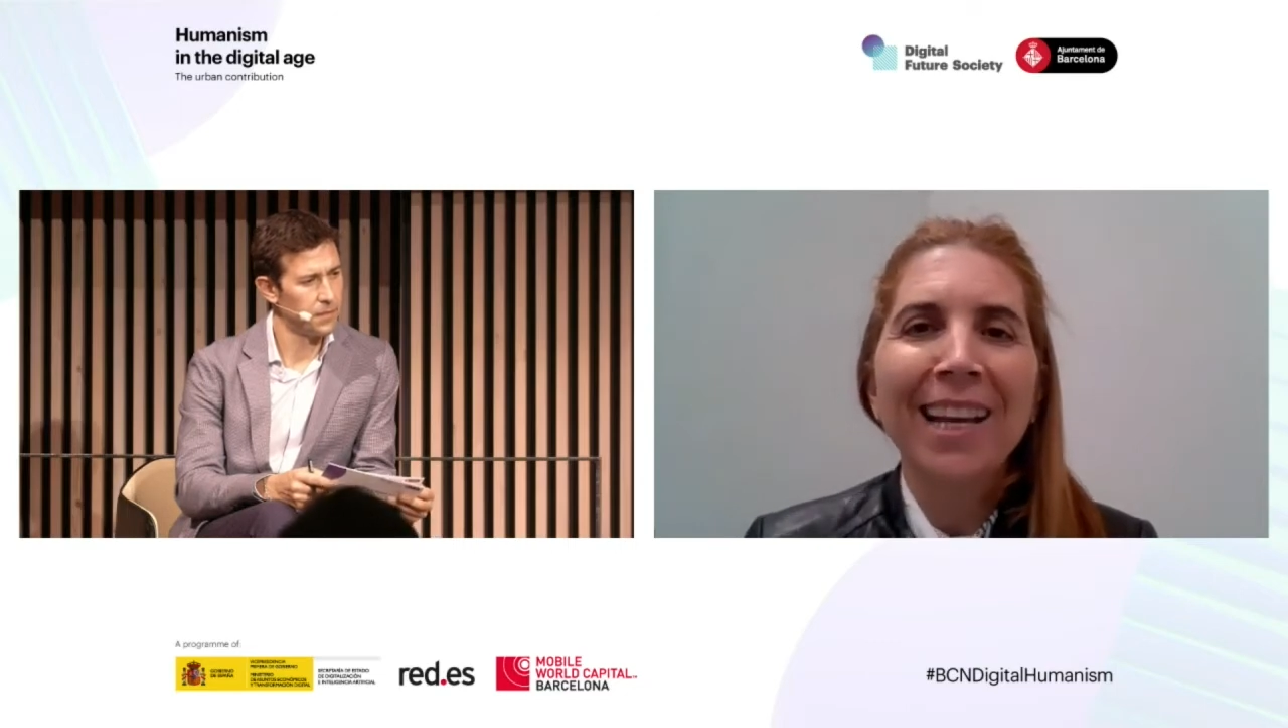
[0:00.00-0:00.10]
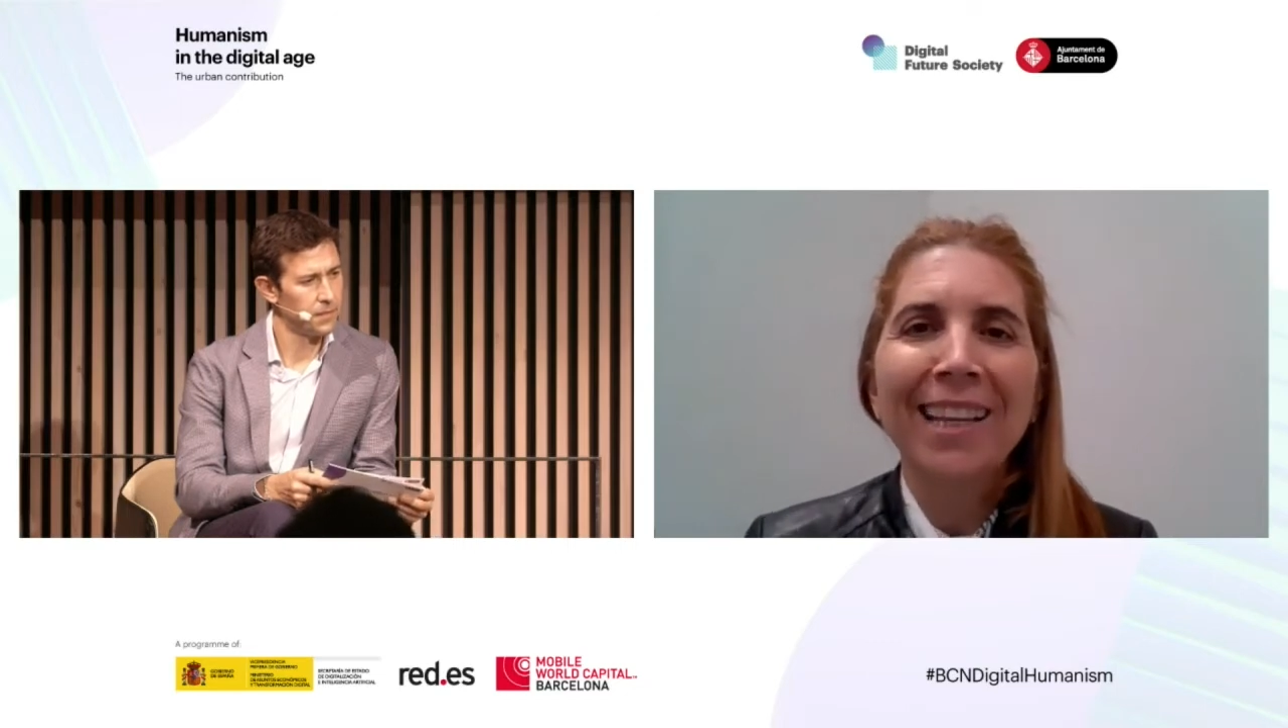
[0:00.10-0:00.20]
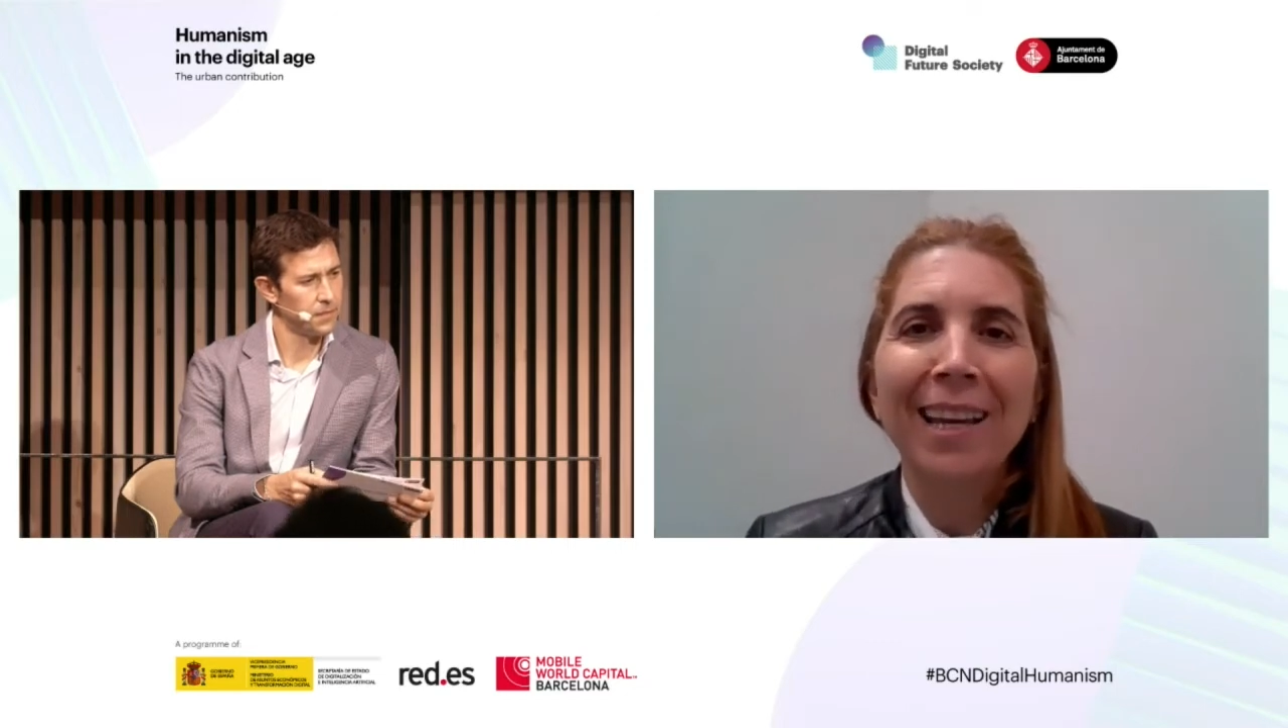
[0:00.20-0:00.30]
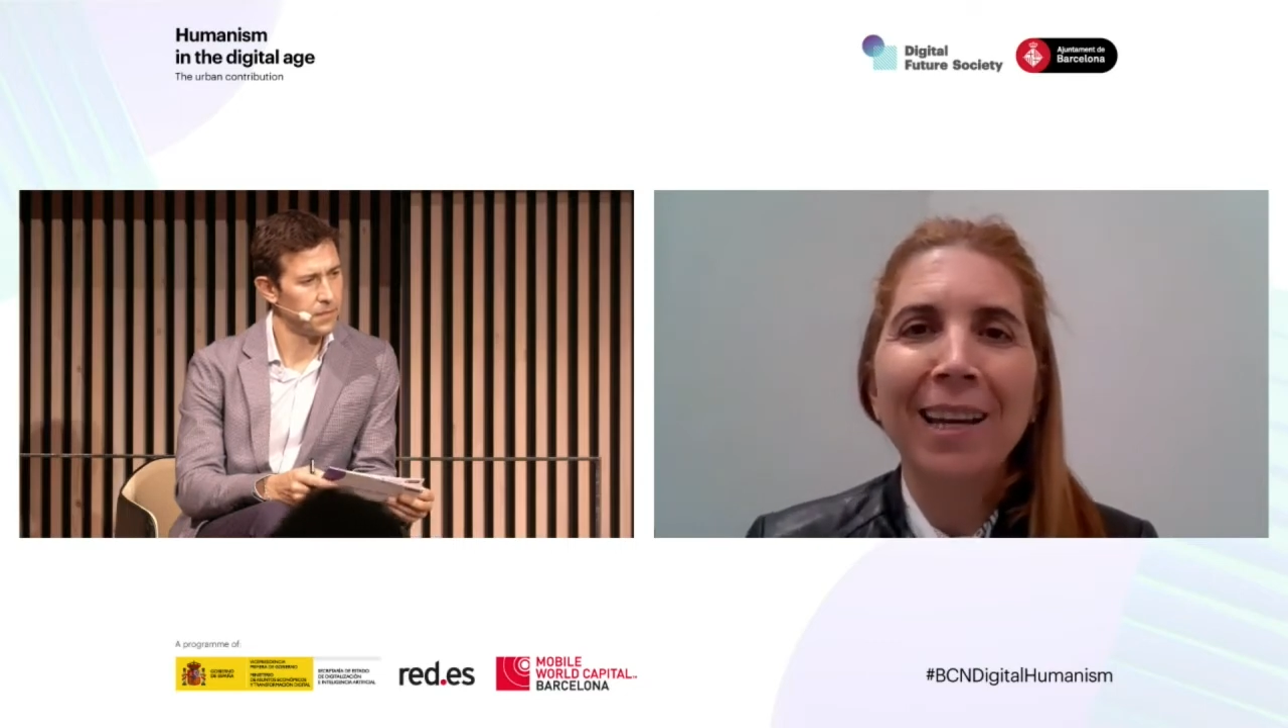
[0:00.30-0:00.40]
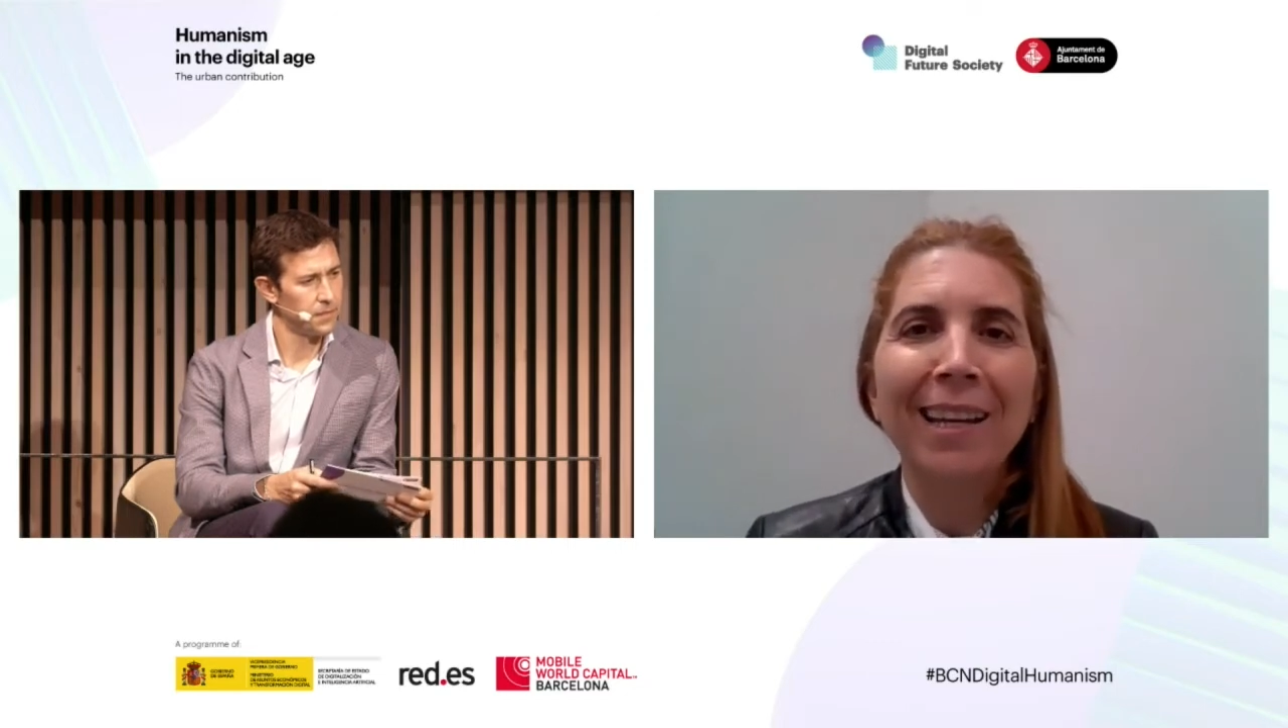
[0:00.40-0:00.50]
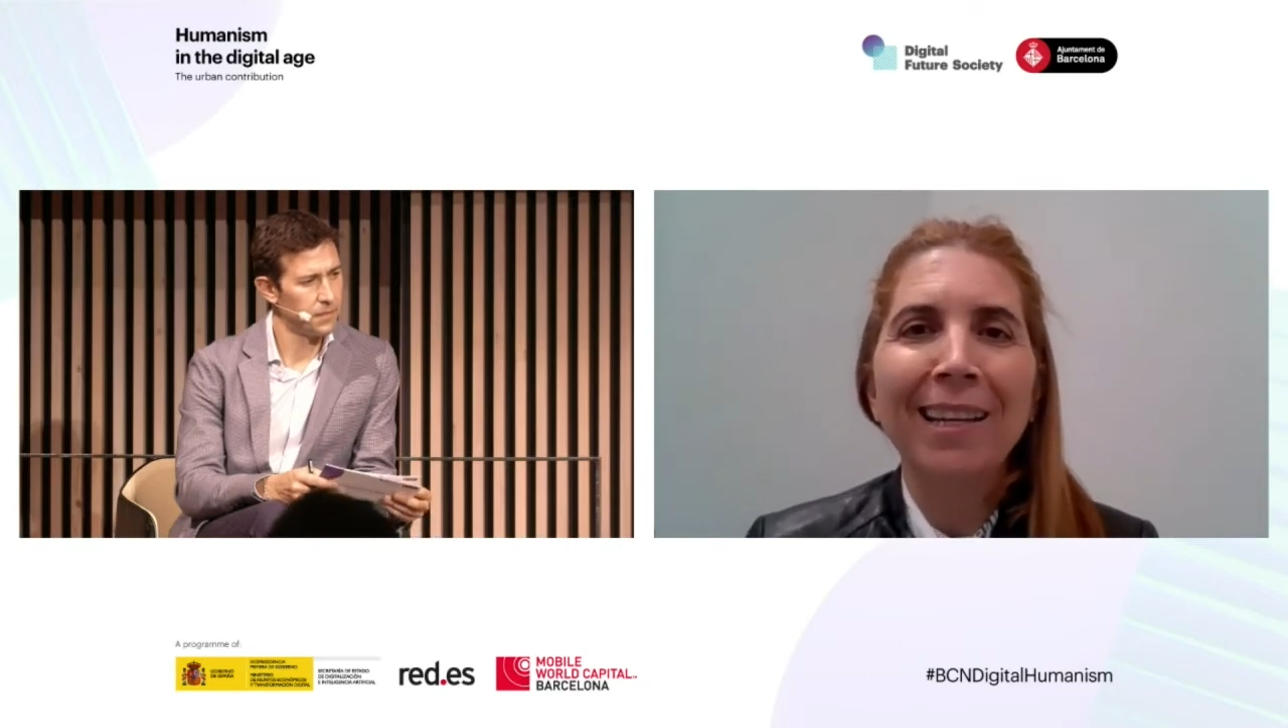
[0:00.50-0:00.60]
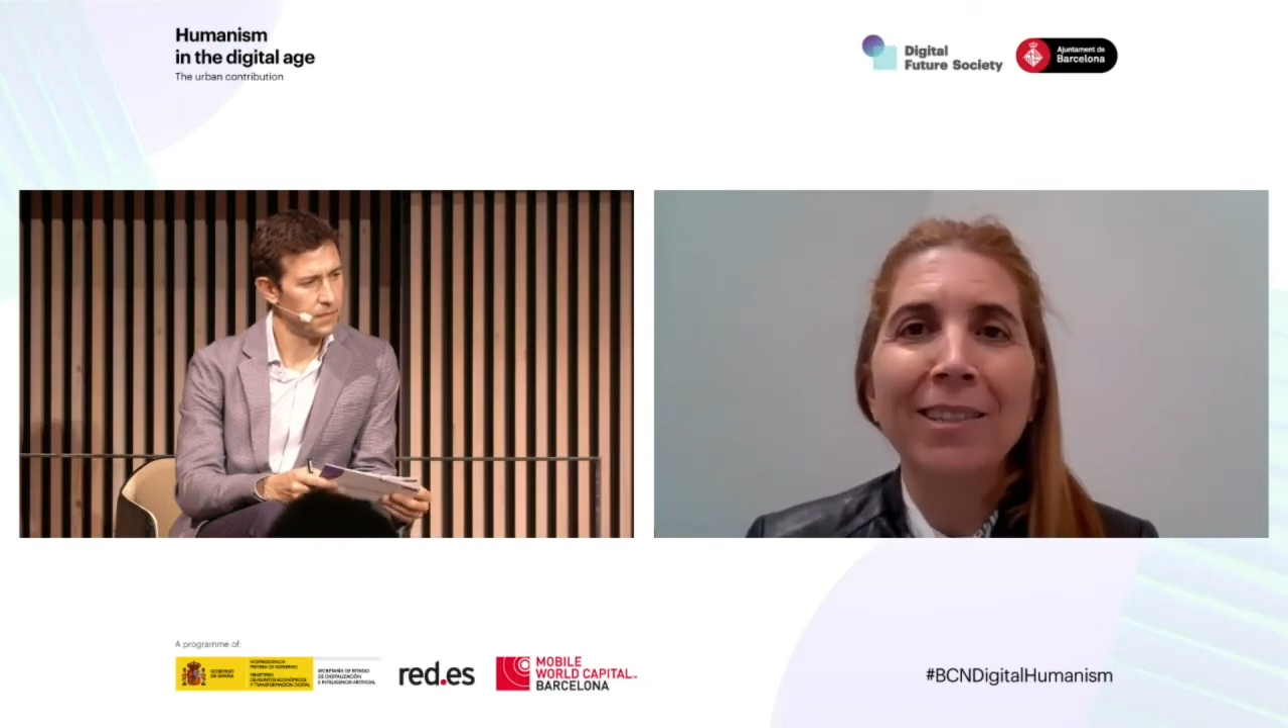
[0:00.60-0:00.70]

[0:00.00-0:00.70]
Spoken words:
the